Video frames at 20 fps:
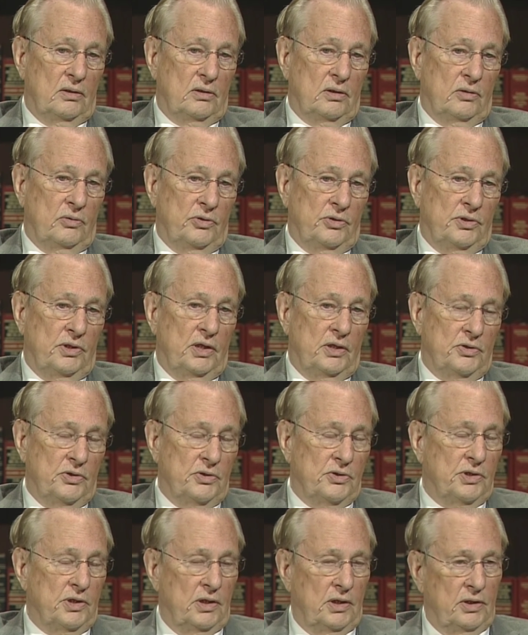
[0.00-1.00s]
So it was
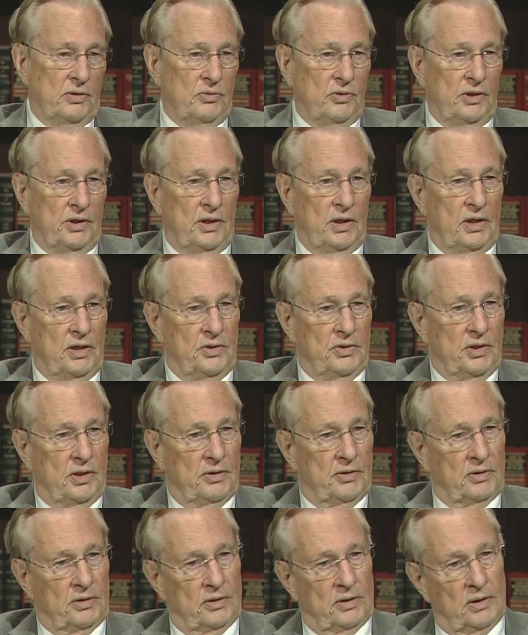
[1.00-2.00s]
necessary to engage
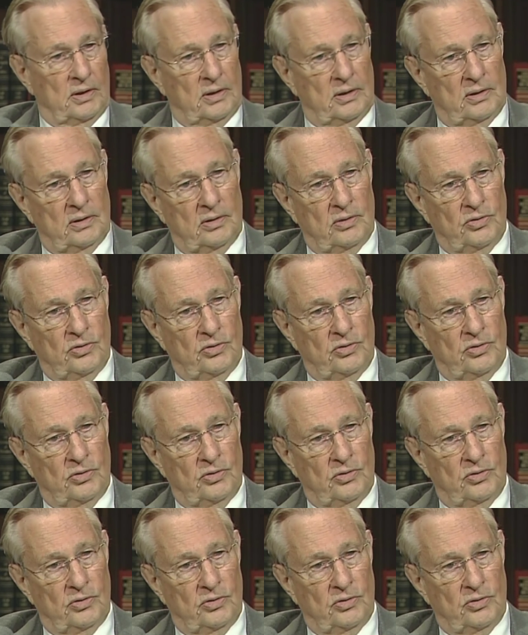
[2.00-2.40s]
other